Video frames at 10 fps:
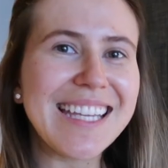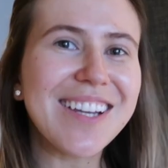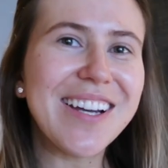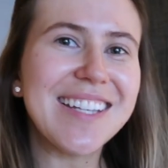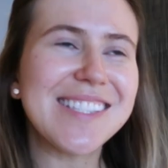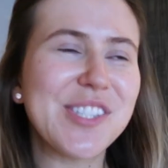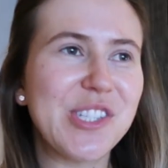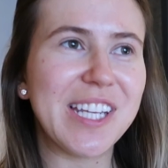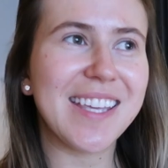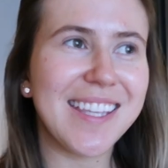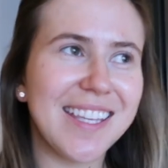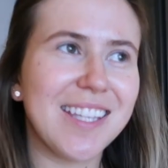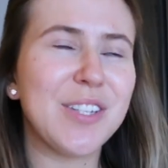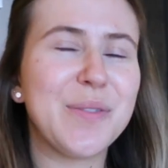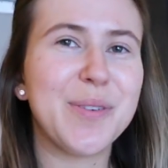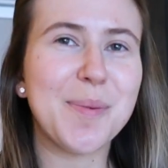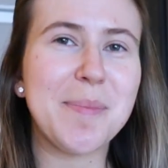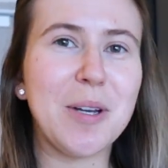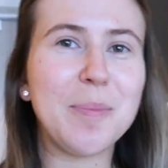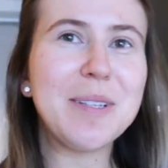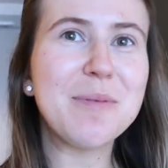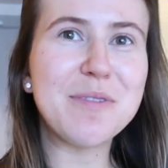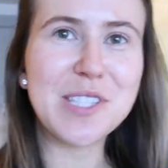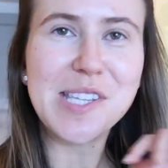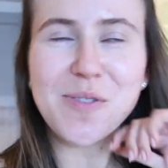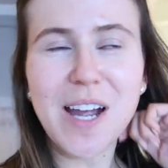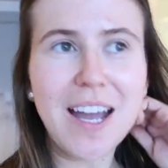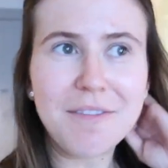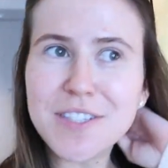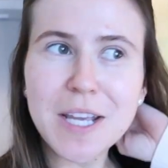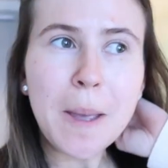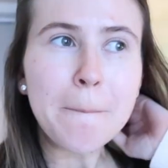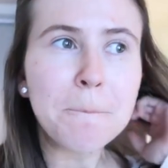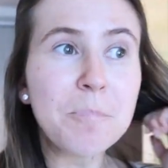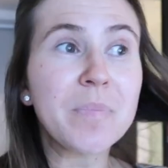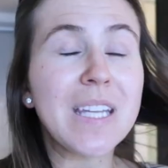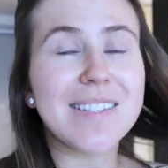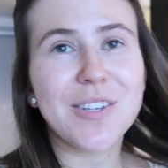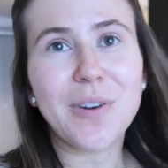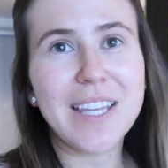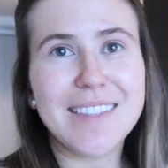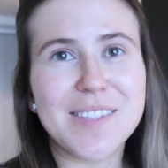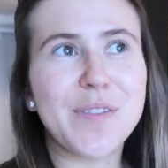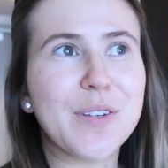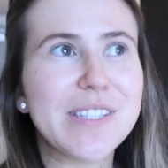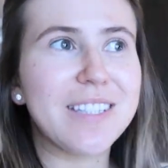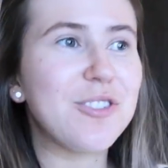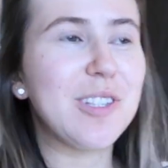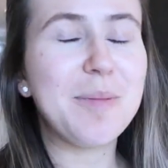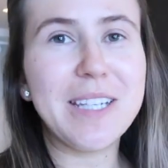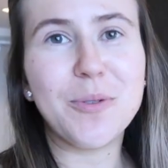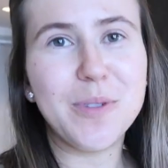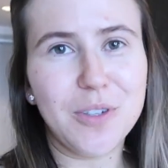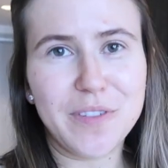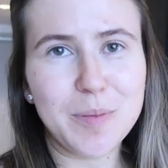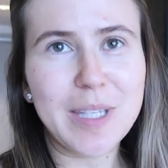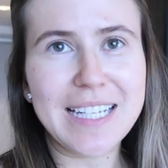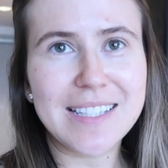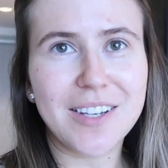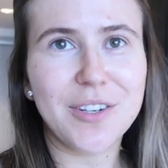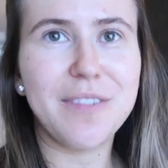Hey guys, checking in from Melbourne. We've just arrived. Sorry, this vlog's literally been all over the place. I don't